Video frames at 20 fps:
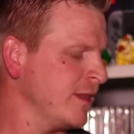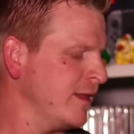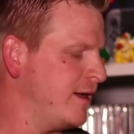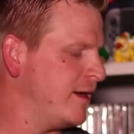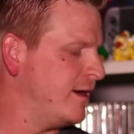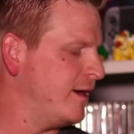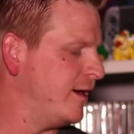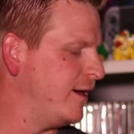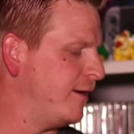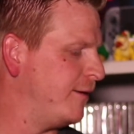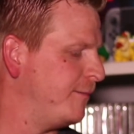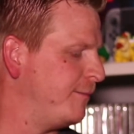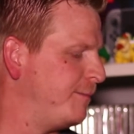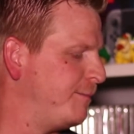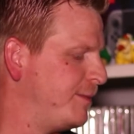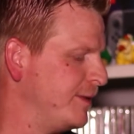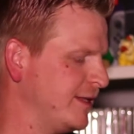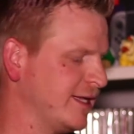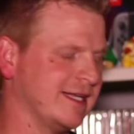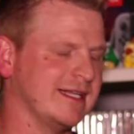
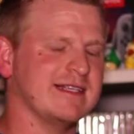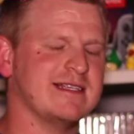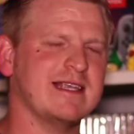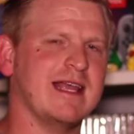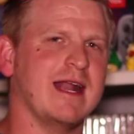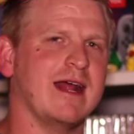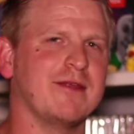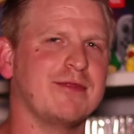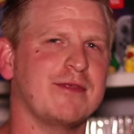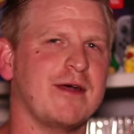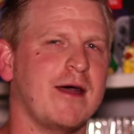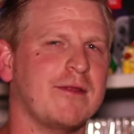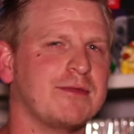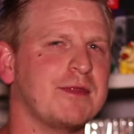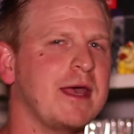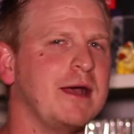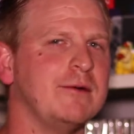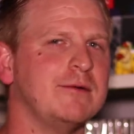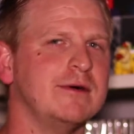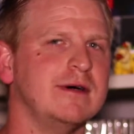But like I said, I thought
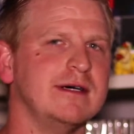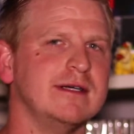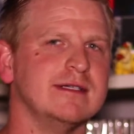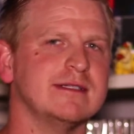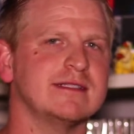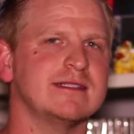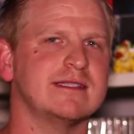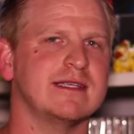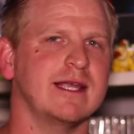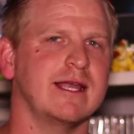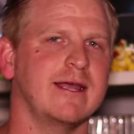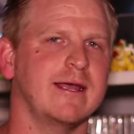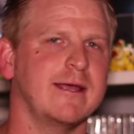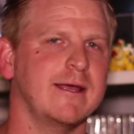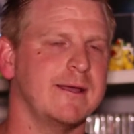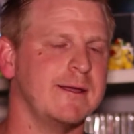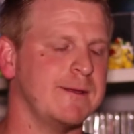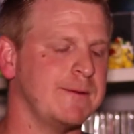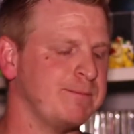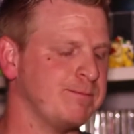that was
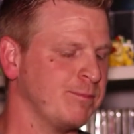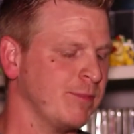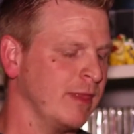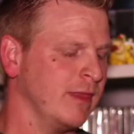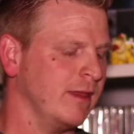a